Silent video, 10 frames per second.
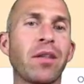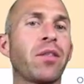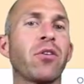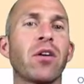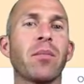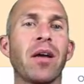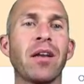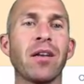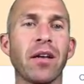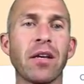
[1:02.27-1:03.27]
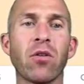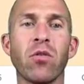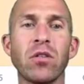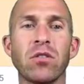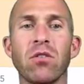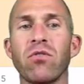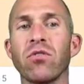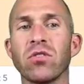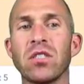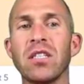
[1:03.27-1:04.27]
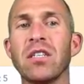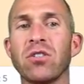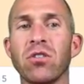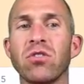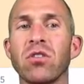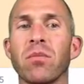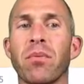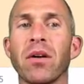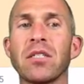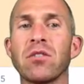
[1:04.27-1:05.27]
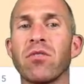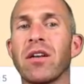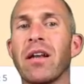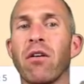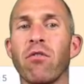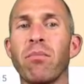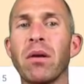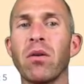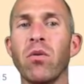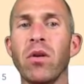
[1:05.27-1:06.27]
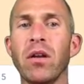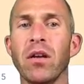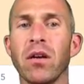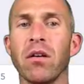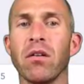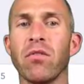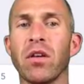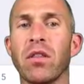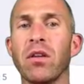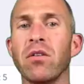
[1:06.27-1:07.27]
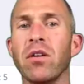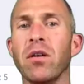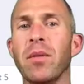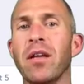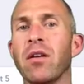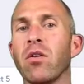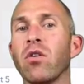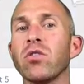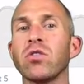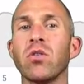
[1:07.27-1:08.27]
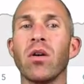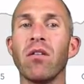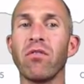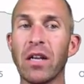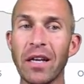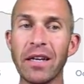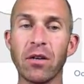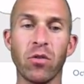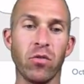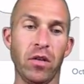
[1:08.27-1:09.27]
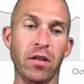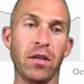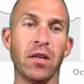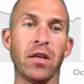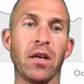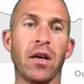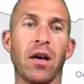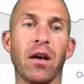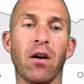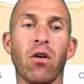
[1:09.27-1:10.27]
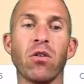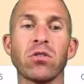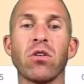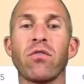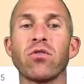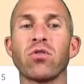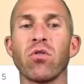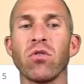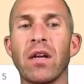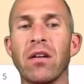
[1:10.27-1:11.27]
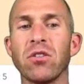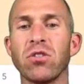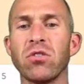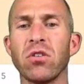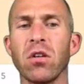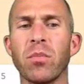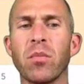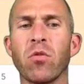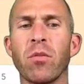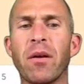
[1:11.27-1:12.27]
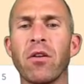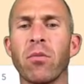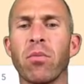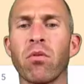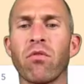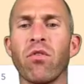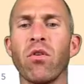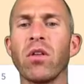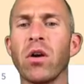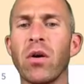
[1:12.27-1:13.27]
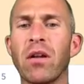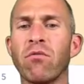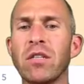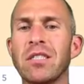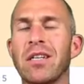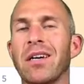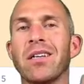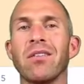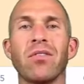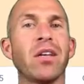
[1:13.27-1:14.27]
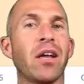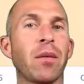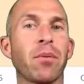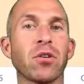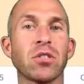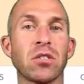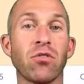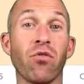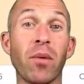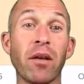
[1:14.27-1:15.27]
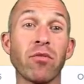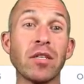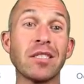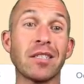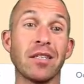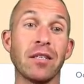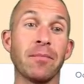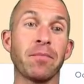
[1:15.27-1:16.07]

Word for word: Ethereum, and Litecoin. So if you'll see, it shows you the prices right now of Bitcoin, of Ethereum, and also of Litecoin. Uh, also, if you scroll down, it shows you a little bit more about your portfolio and recent activity, any purchases you've made recently.